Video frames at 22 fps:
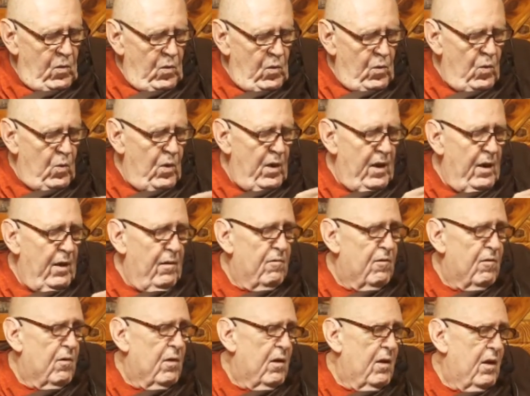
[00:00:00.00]

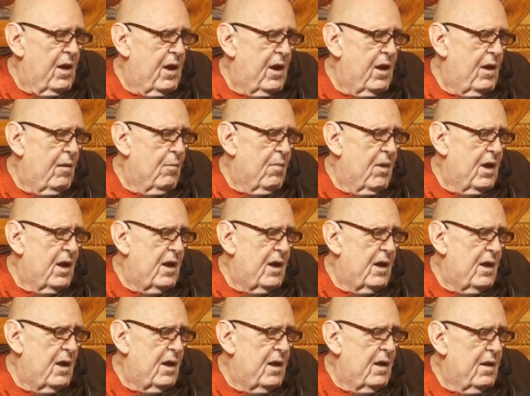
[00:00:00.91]
whoever he
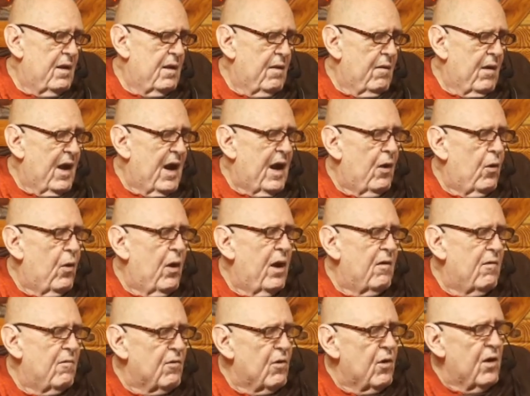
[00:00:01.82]
might
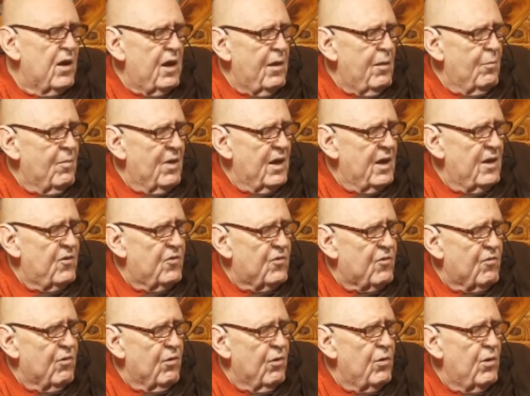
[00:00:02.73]
however he might
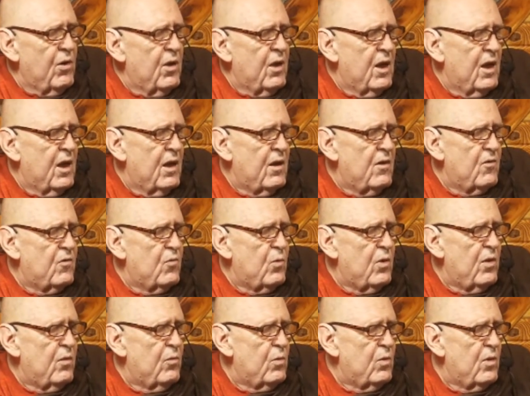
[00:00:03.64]
scrutinize
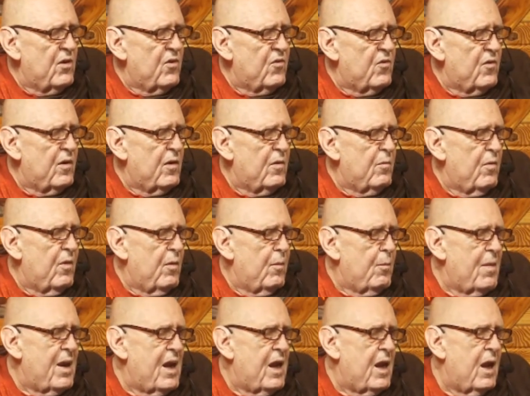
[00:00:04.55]
with wisdom the
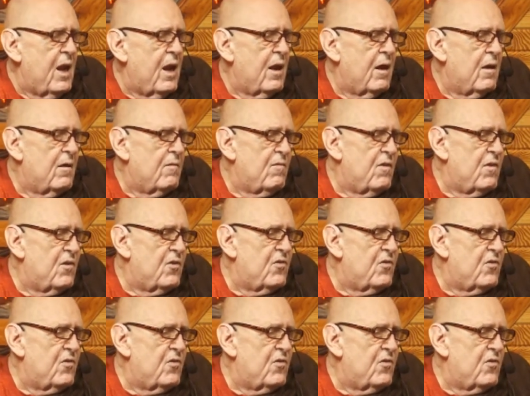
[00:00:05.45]
meaning of